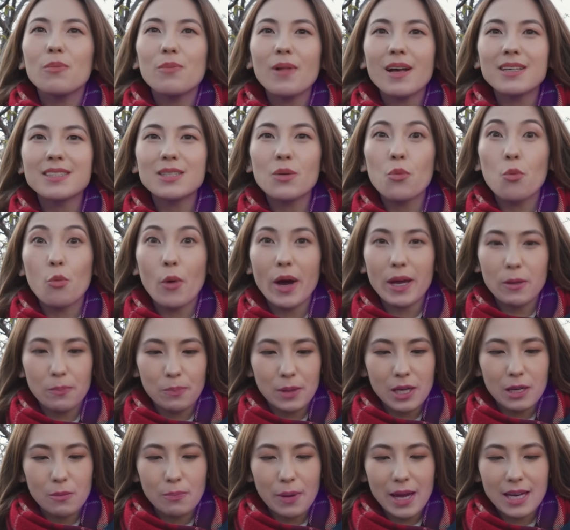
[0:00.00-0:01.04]
blossom white
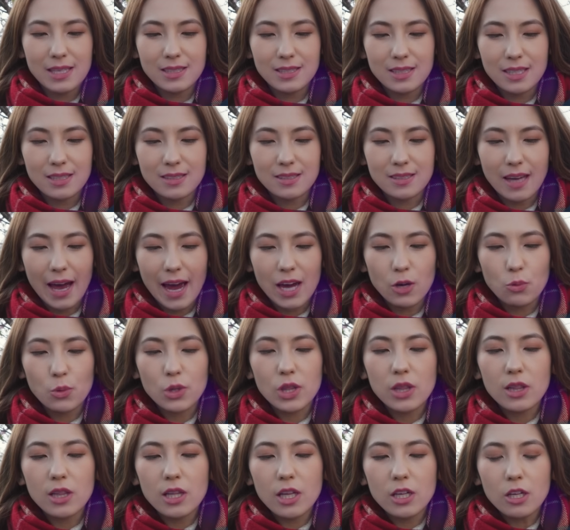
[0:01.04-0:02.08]
bean paste inside
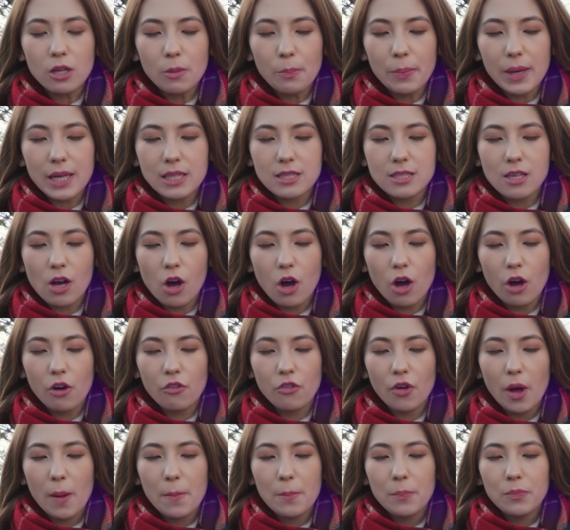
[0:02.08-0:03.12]
with little bits
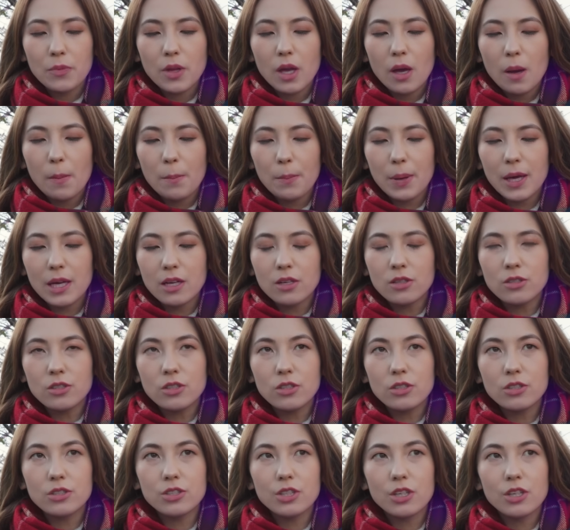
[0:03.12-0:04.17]
of
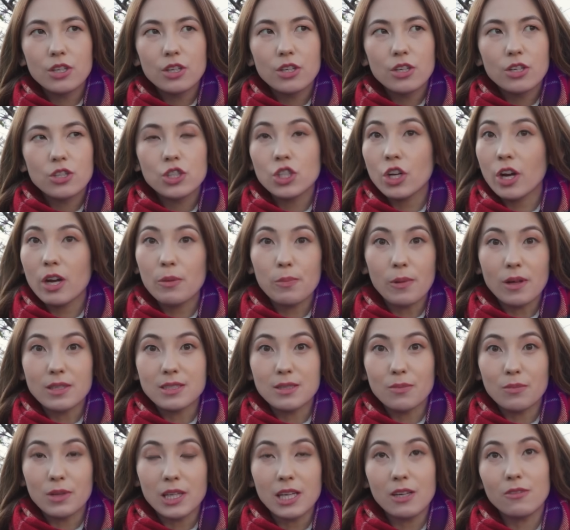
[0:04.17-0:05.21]
pickled cherry
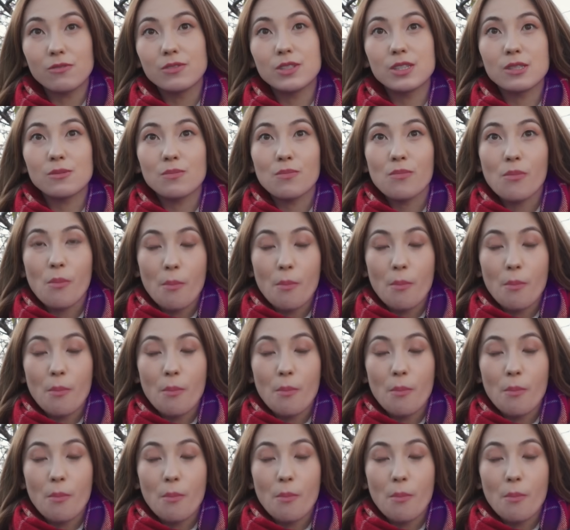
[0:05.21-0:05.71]
blossom leaves.